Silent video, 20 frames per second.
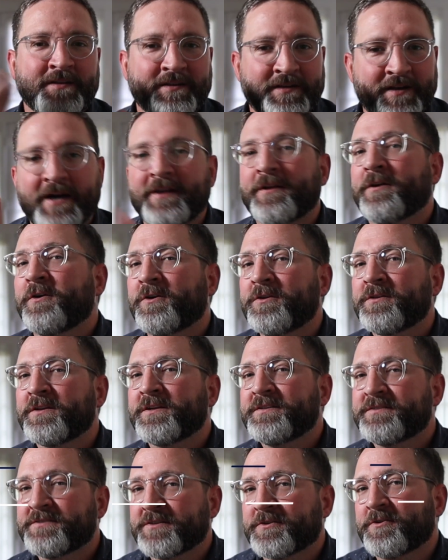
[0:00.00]
not all
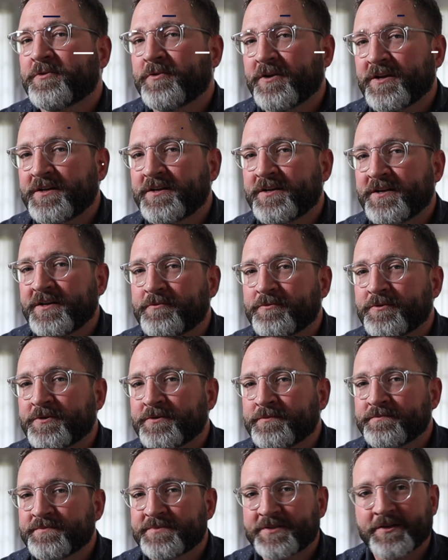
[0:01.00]
leads are created equal.
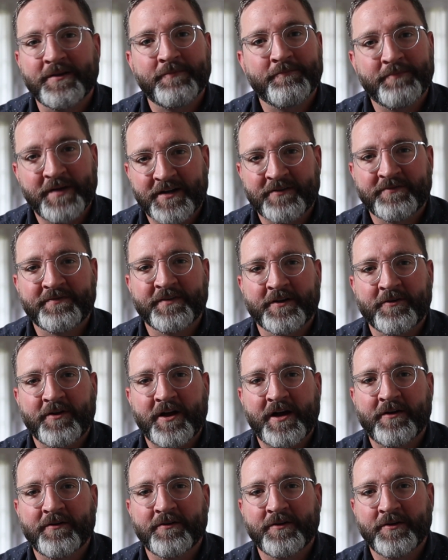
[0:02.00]
So you better figure
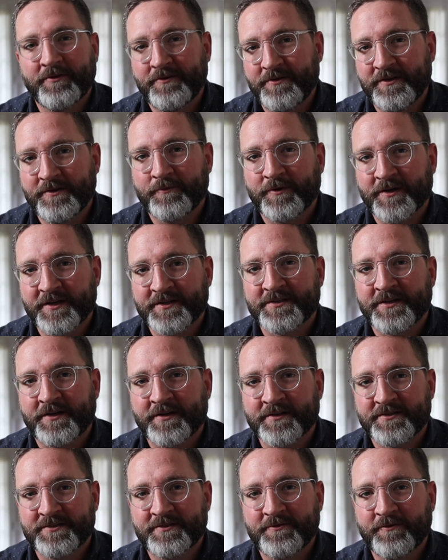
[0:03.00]
out who you want to
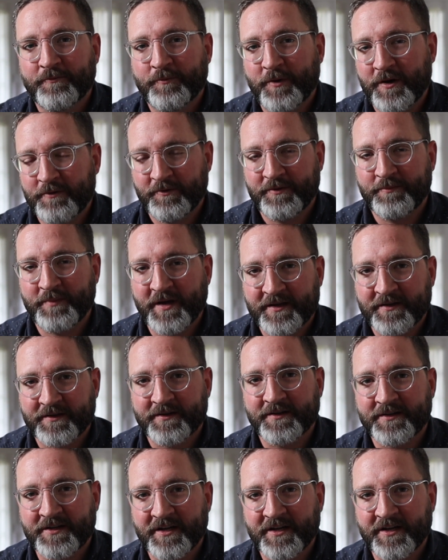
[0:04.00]
talk to and what would make a good